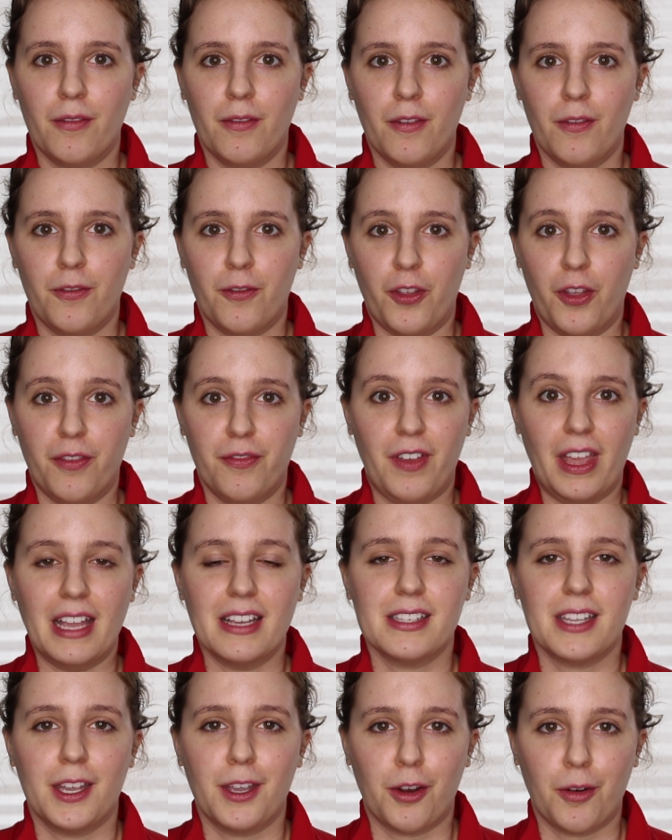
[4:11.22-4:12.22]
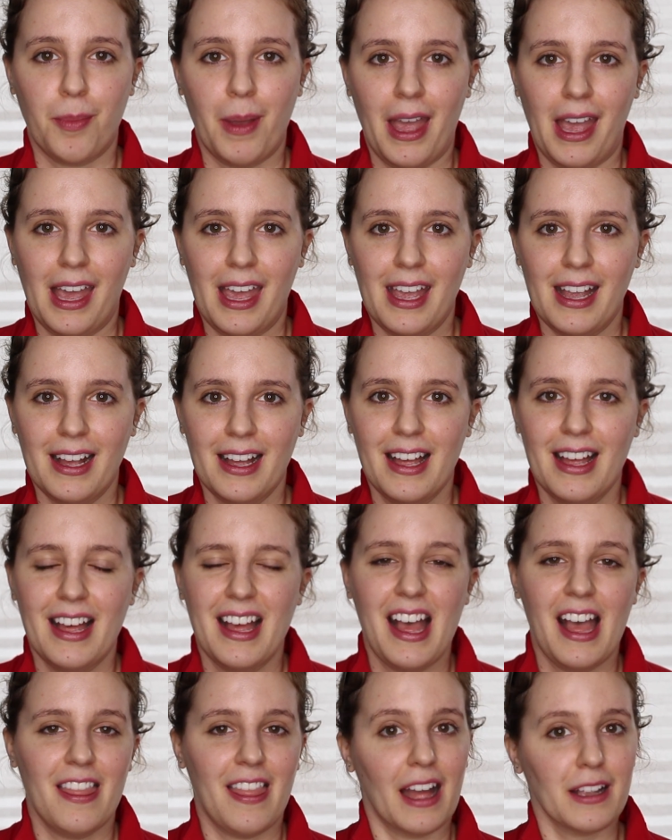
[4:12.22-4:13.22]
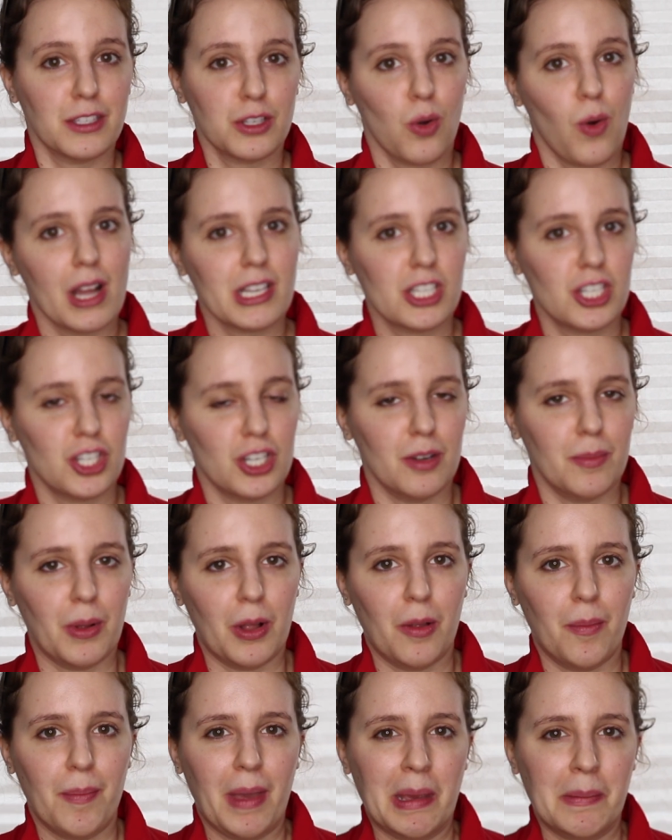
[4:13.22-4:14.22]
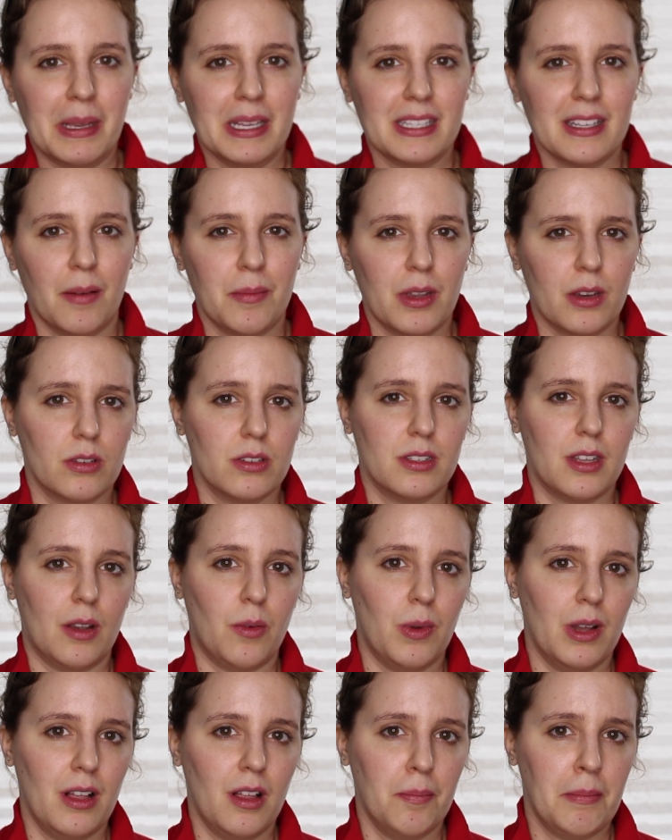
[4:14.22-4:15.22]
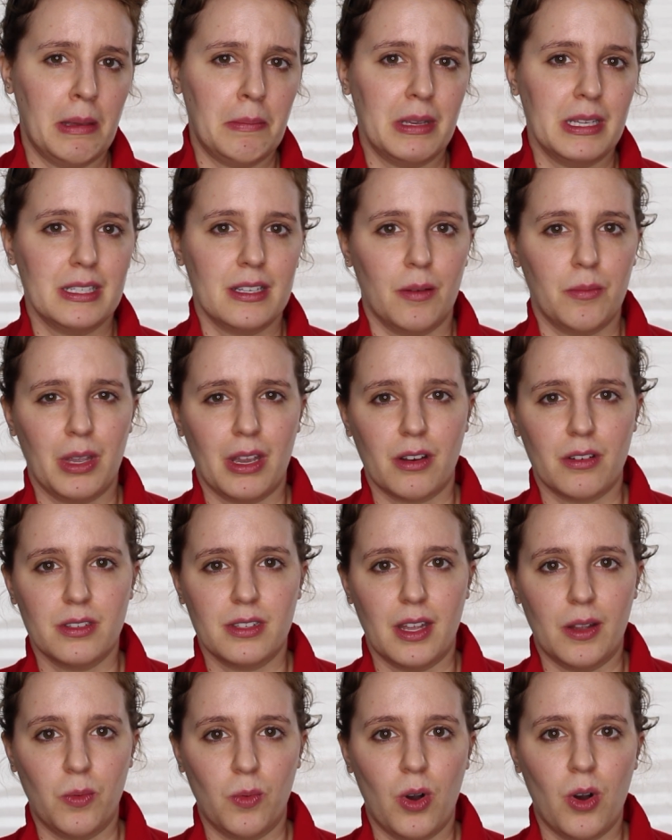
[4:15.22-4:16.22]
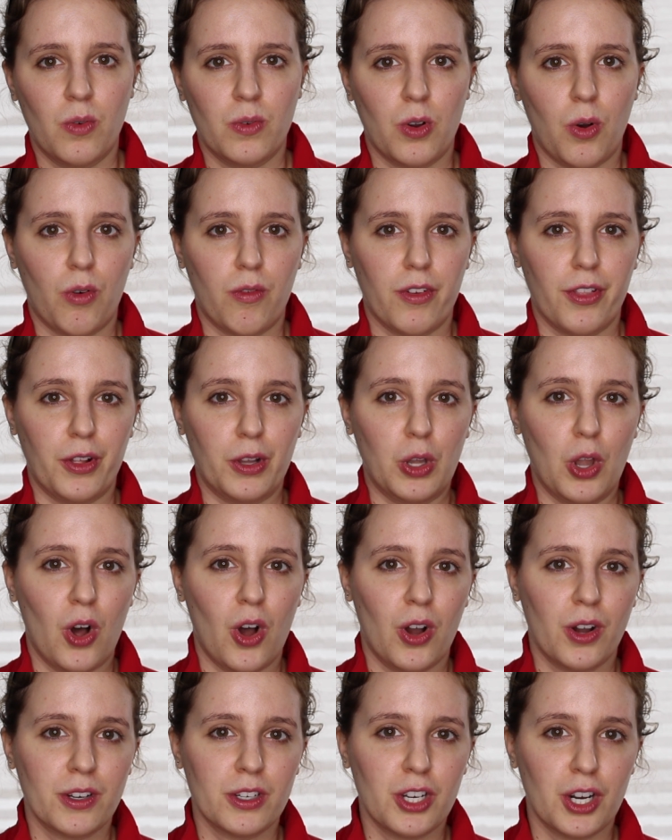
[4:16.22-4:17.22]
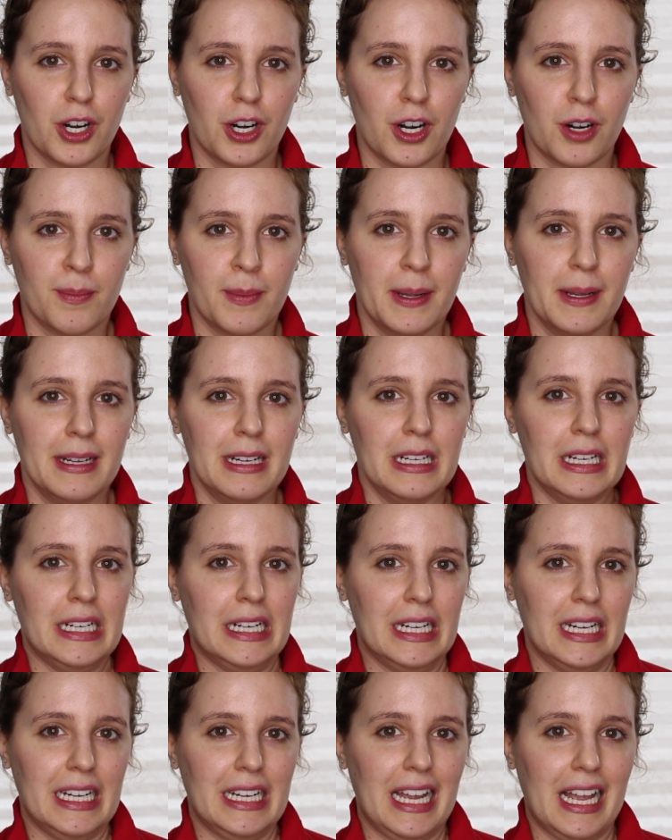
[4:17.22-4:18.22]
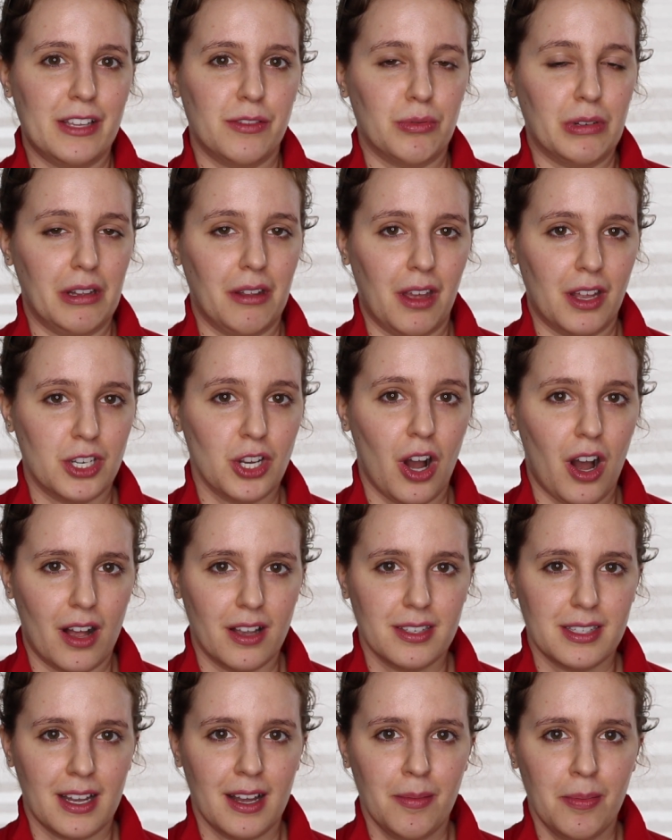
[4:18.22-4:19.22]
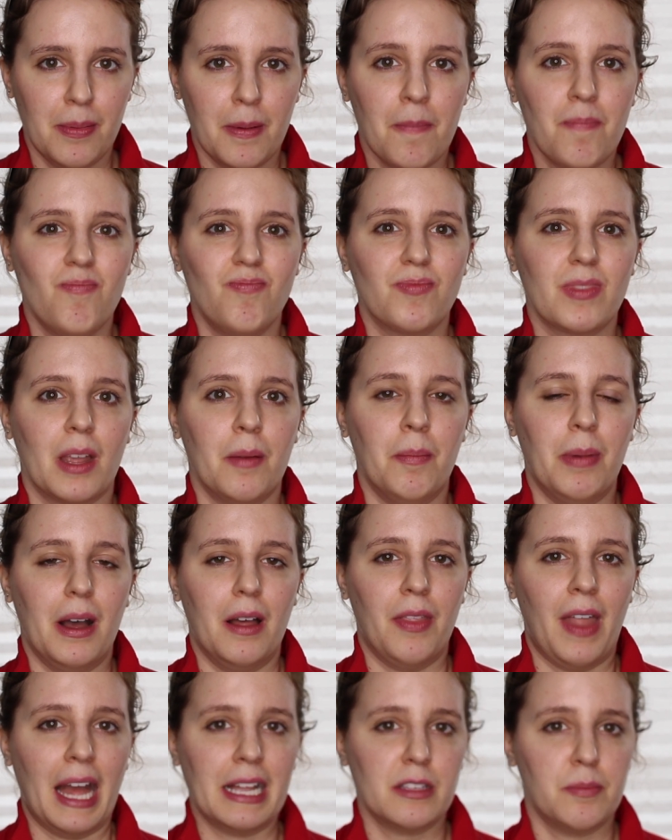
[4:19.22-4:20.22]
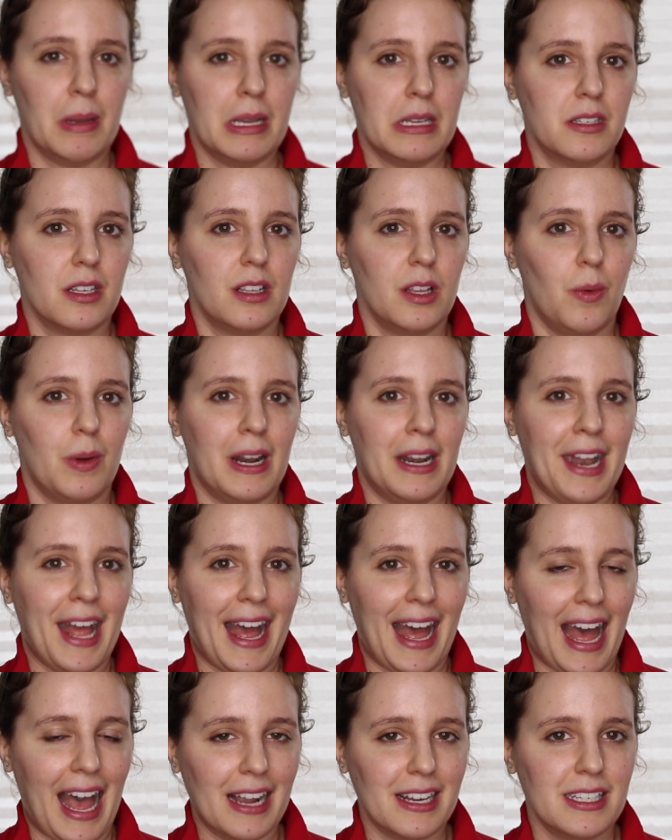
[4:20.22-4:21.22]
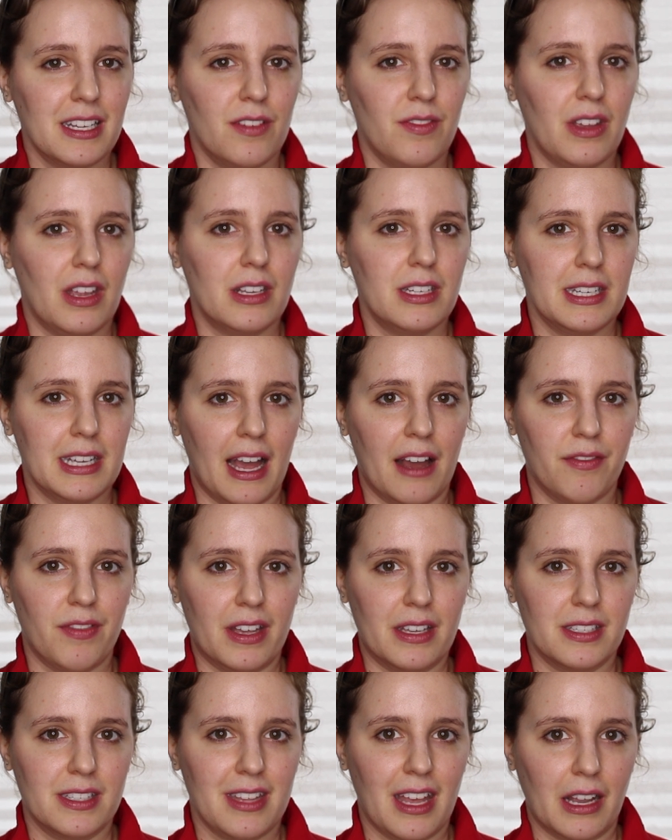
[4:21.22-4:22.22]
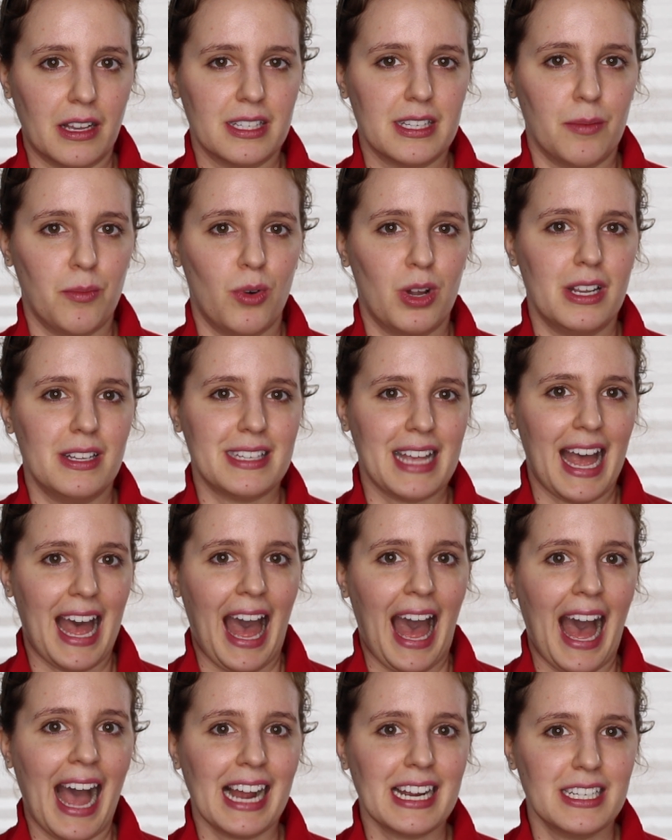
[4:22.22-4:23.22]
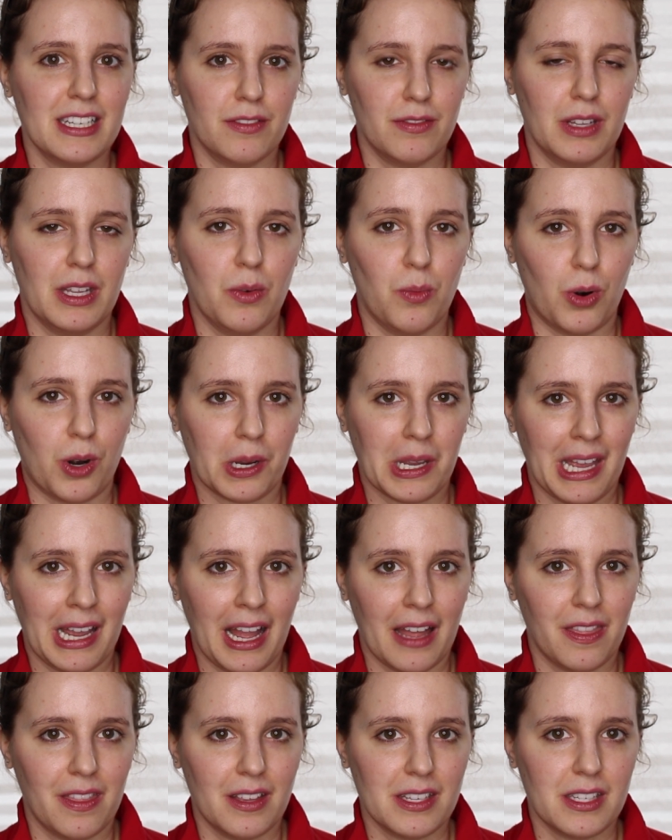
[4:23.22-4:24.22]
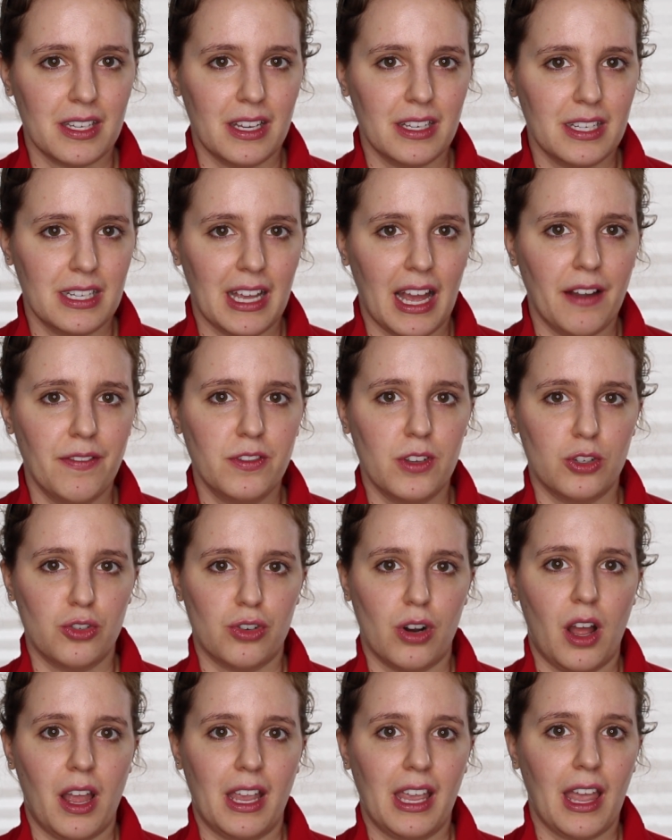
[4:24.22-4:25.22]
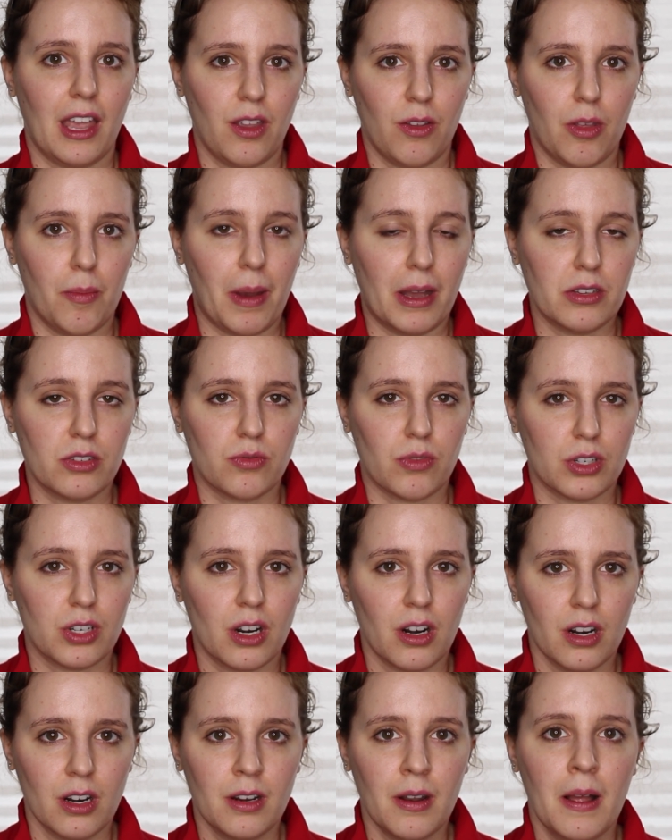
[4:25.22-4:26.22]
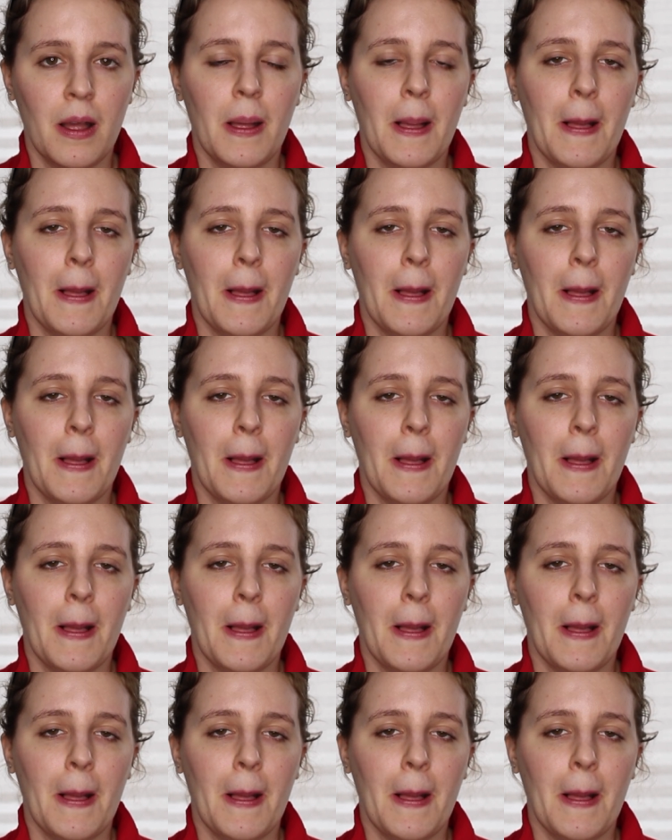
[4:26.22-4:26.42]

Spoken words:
for the fees that you're paying, that's questionable. Maybe some years they will, maybe some years they won't. Over the long term, it's really a toss-up. But that's basically what an active ETF is. Think someone is actively working at this ETF to try and get you the best return.